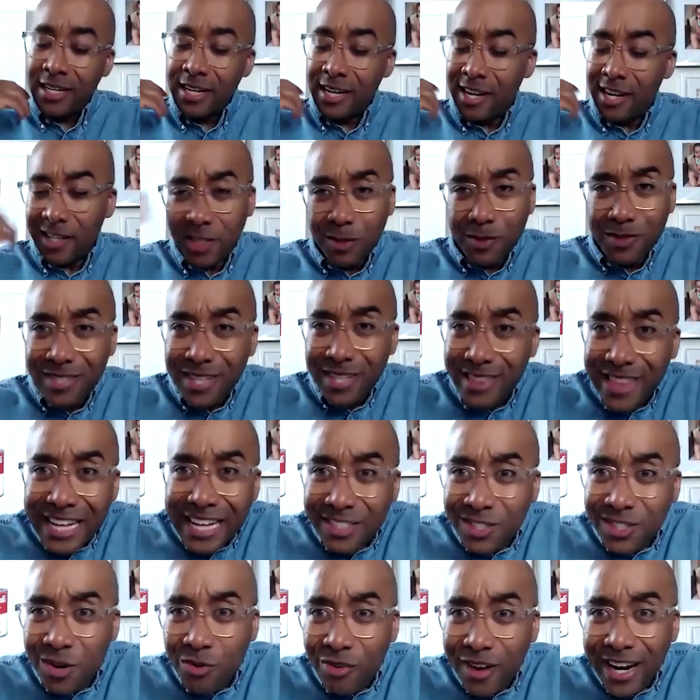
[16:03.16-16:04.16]
So we said, that's
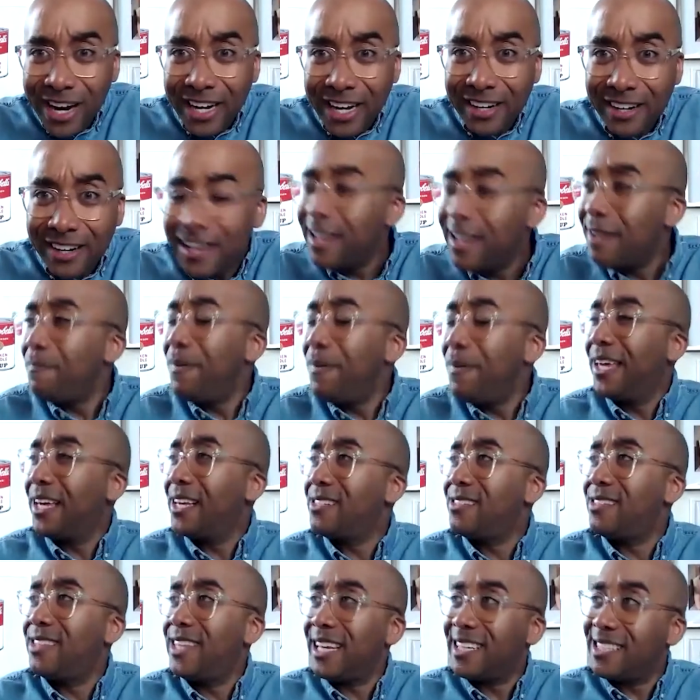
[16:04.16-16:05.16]
great
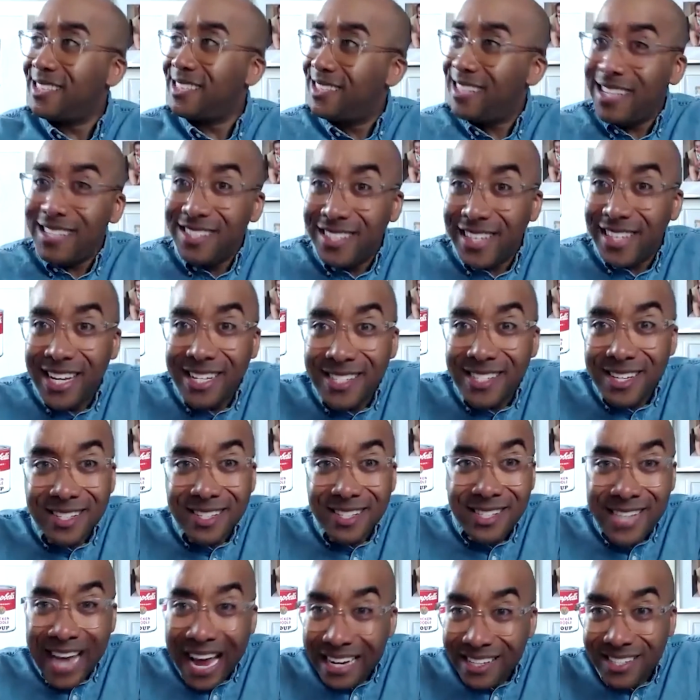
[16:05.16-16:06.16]
because the assist isn't
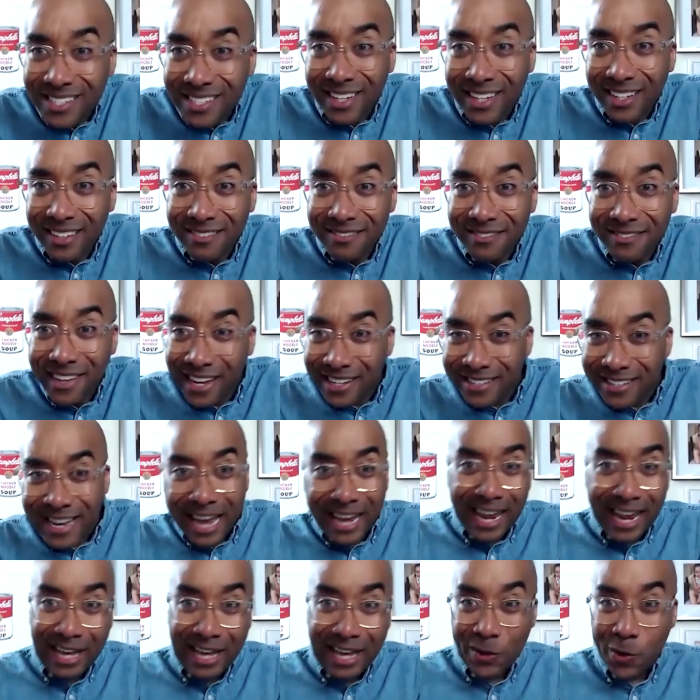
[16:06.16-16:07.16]
sexy. It's not
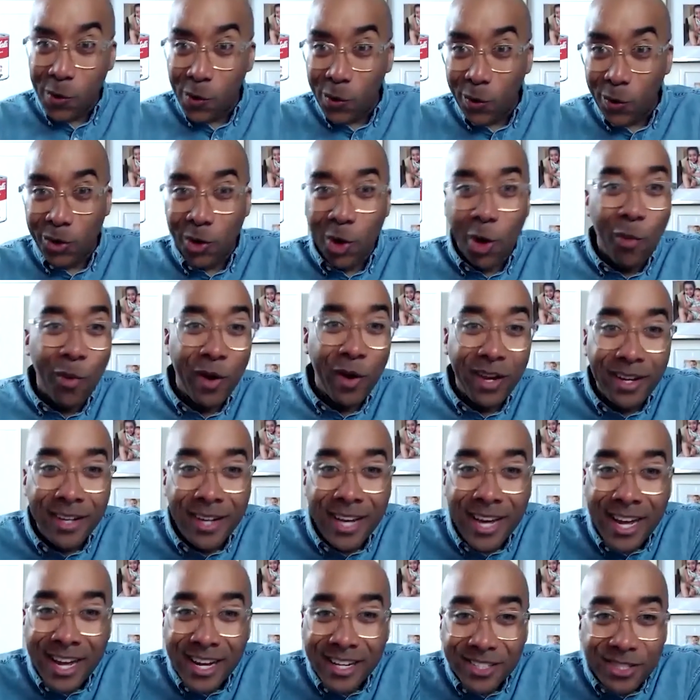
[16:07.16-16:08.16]
like cool. No one
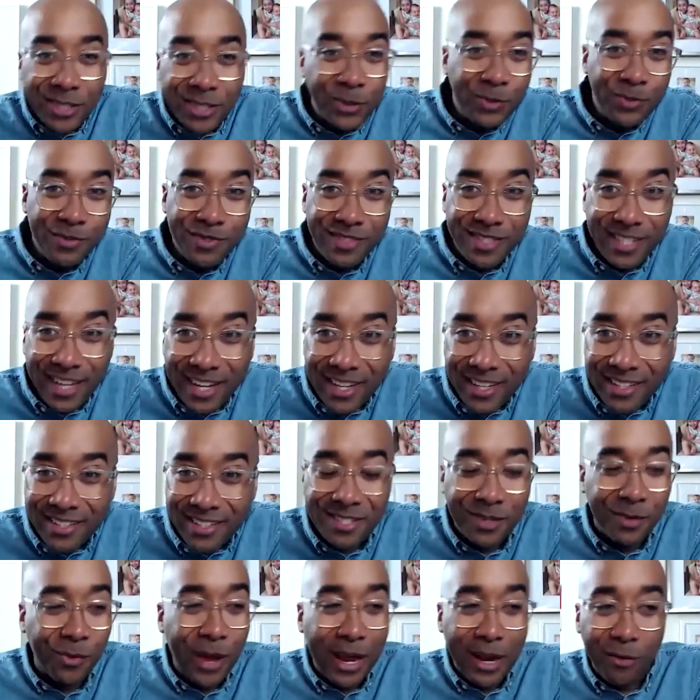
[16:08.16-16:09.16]
tunes in
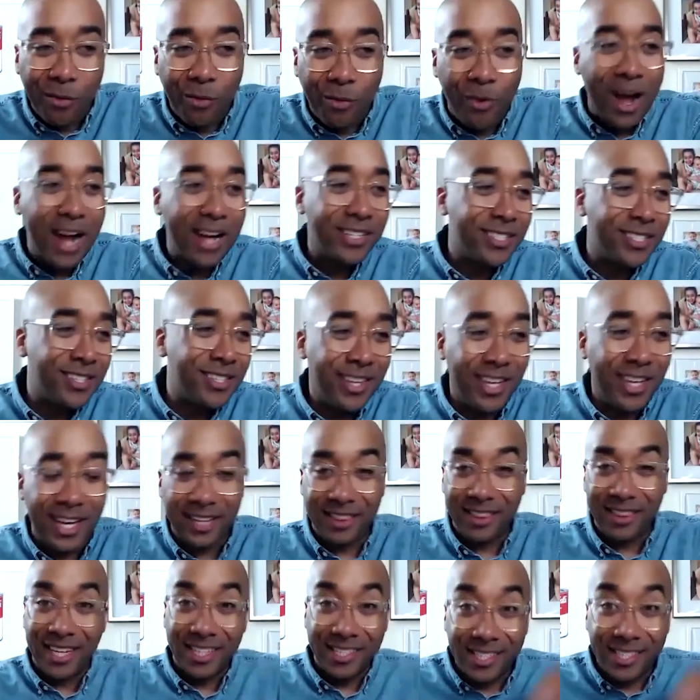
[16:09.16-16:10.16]
to like watch the
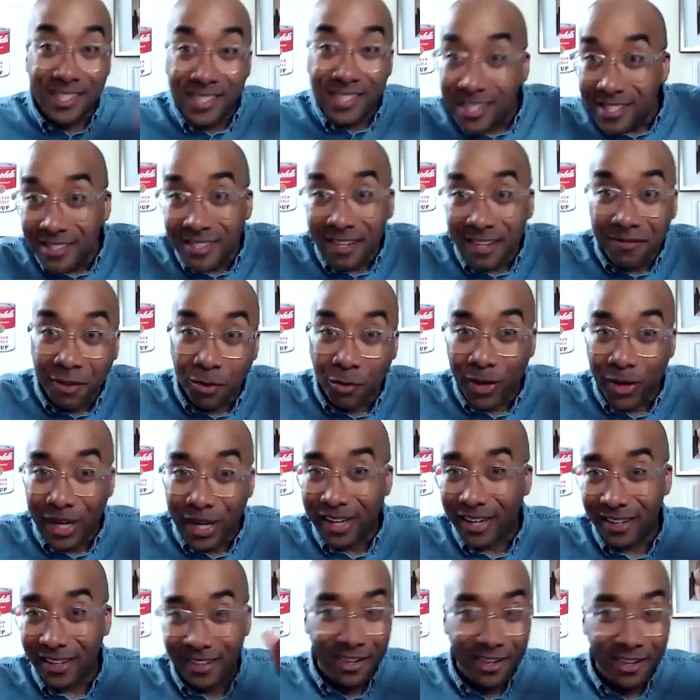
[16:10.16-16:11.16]
assist of the
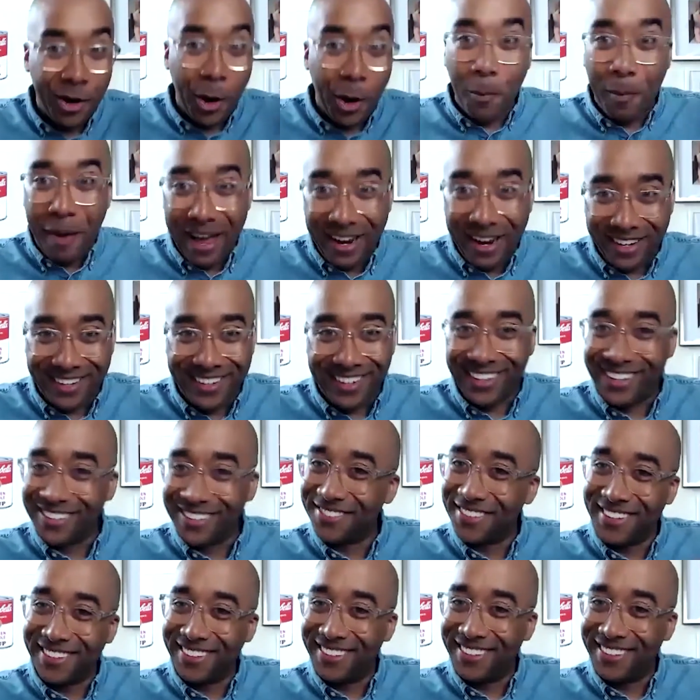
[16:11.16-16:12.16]
week. Nobody does. Like,